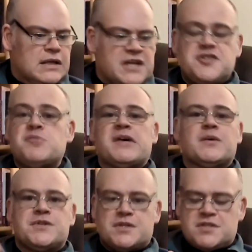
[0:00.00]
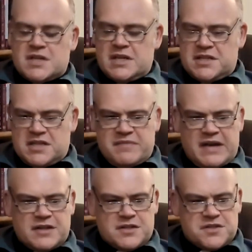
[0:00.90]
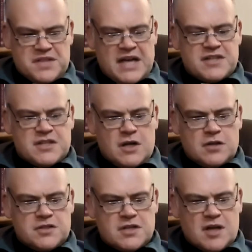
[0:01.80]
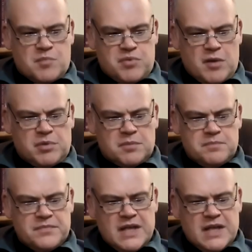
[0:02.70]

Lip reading: It's ubiquitous in tea vendors, so that's not a problem.